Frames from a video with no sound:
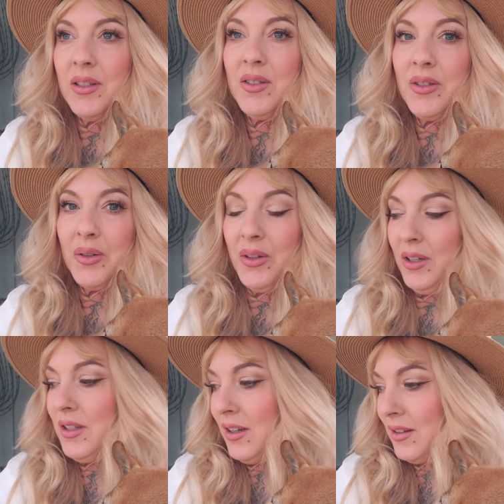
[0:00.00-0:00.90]
is so
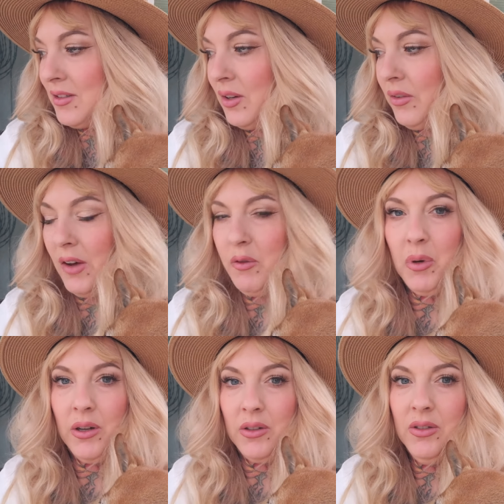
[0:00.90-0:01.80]
good. I still have half a
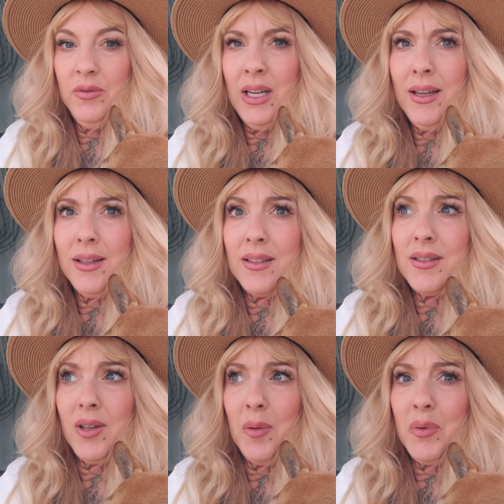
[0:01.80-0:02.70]
bottle. That
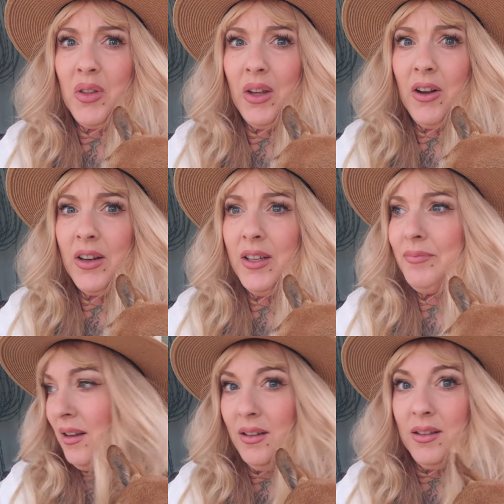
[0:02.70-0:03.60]
stopper thing on it
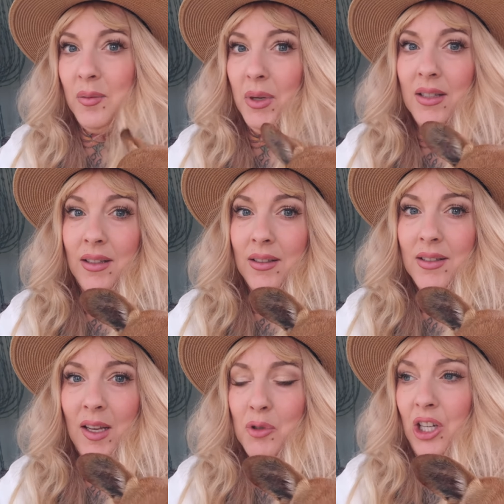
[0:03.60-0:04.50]
is amazing. It's
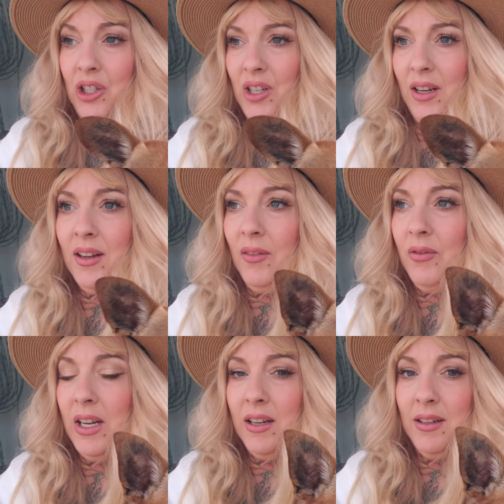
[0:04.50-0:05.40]
game changing. I've
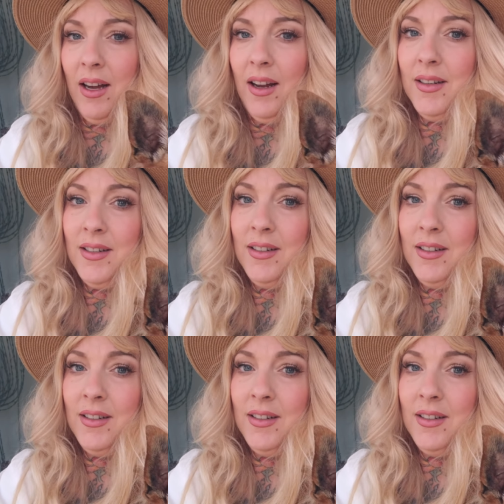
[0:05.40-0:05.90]
needed that